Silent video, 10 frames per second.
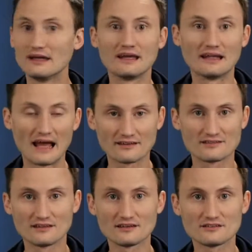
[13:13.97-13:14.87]
in
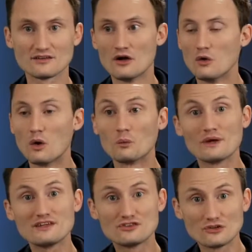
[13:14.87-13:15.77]
Exodus. What
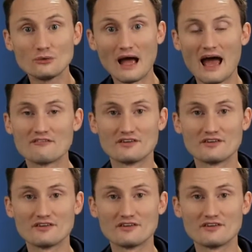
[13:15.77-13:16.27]
we do have